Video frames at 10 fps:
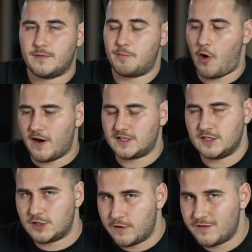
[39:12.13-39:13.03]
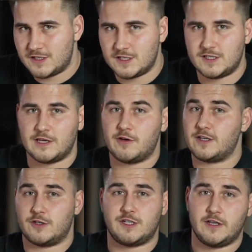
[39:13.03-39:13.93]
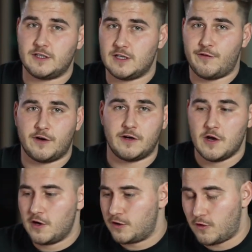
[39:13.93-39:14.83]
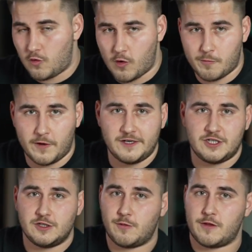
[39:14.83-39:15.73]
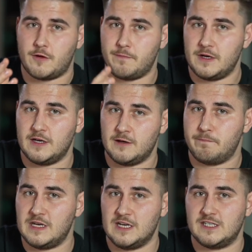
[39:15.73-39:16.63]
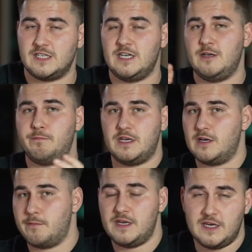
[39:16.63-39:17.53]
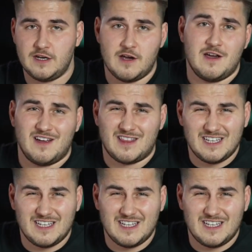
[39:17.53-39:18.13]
the products and services that you guys are selling to different, corporations, whether it be B2C, B2B, they